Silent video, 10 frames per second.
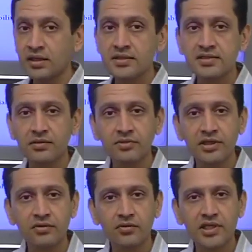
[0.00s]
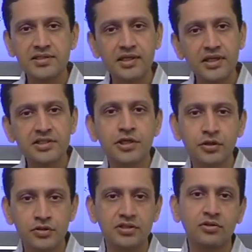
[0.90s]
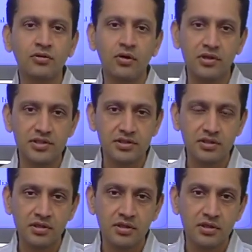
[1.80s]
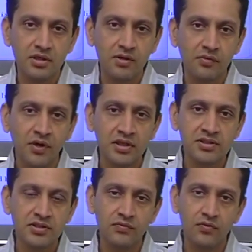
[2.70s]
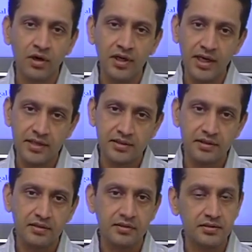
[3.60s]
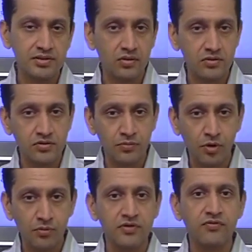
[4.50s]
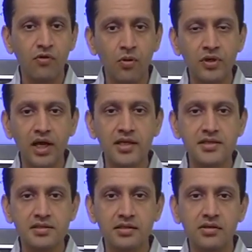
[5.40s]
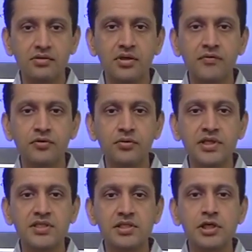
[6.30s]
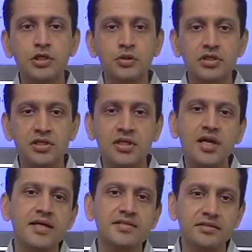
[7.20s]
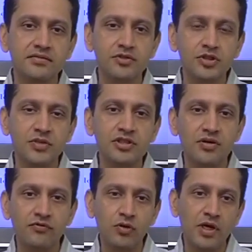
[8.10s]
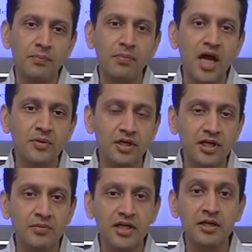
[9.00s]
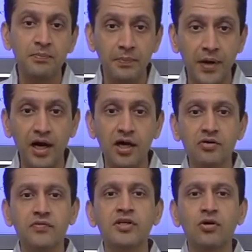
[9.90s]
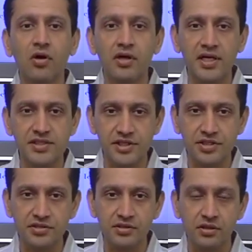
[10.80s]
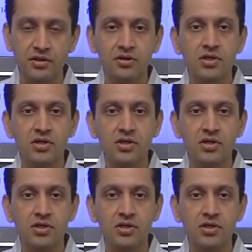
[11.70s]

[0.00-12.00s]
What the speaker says: There is something known as institutional knowledge. Once you've got data, it's also probably formalized. You have to institutionalize it, which means you have to imbibe it and make it part of the organization.